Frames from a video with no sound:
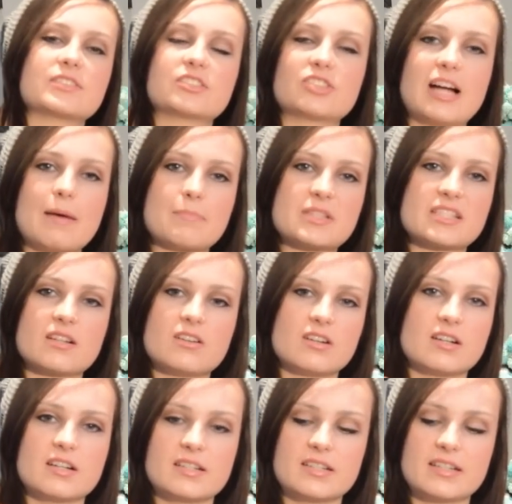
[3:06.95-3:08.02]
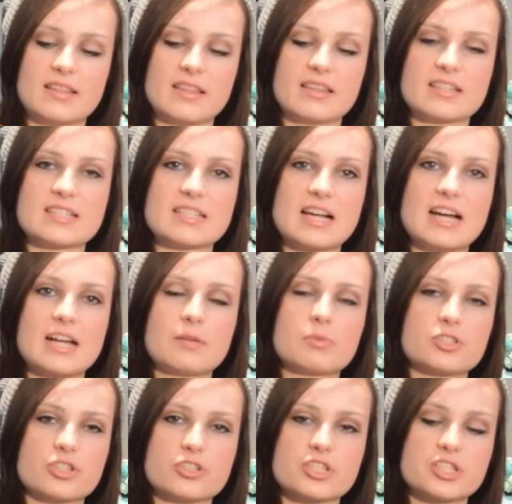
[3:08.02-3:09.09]
straps on the side,
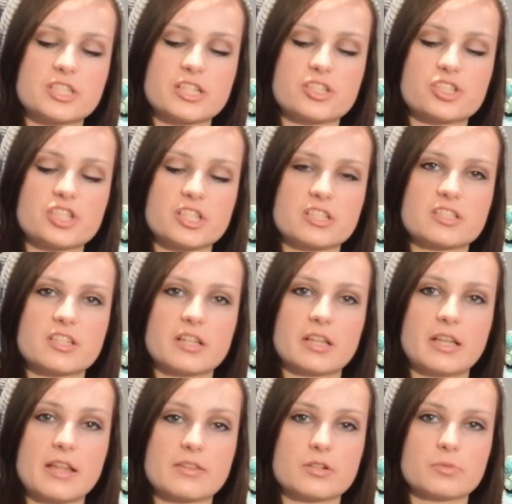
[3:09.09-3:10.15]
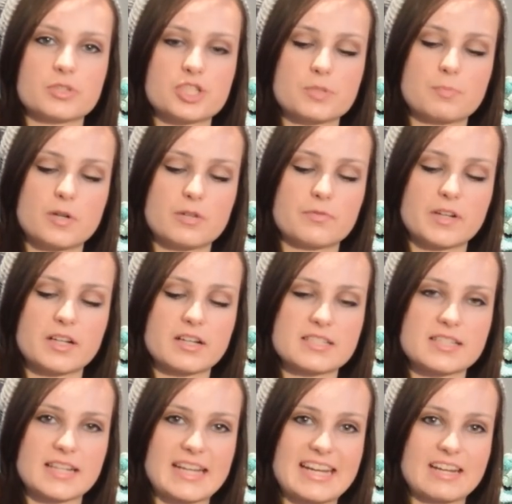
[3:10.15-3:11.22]
which are stitched into the leather, which is perfect because
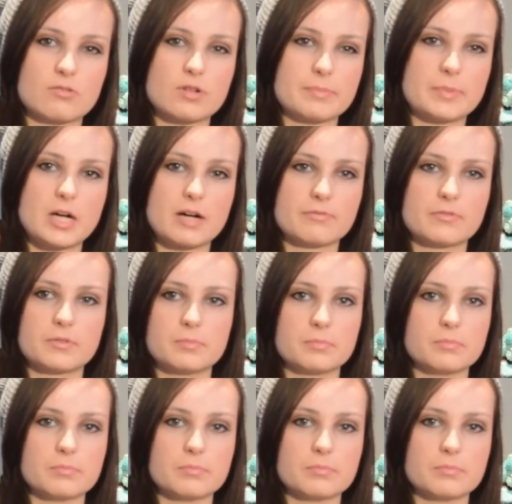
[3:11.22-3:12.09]
they can't rip off or